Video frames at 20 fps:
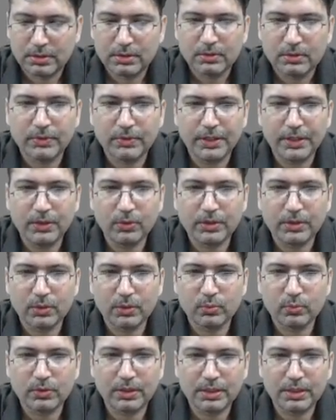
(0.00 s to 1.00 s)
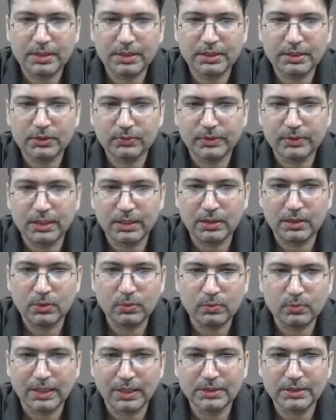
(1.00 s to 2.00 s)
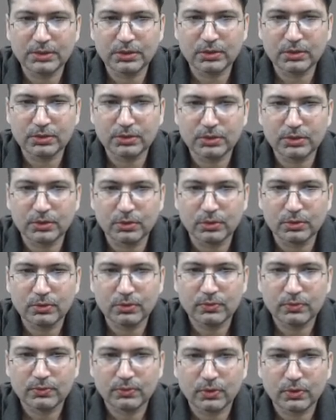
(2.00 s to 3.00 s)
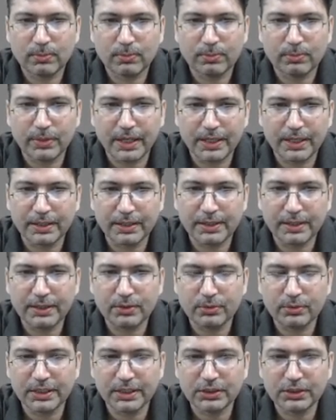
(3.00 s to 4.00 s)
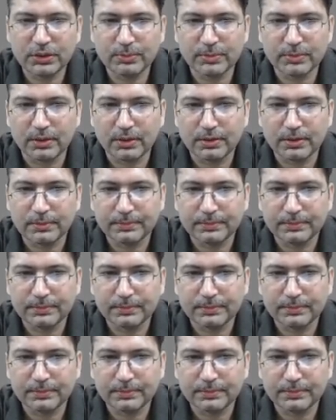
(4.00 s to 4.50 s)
When you convert this value 100 from binary to decimal,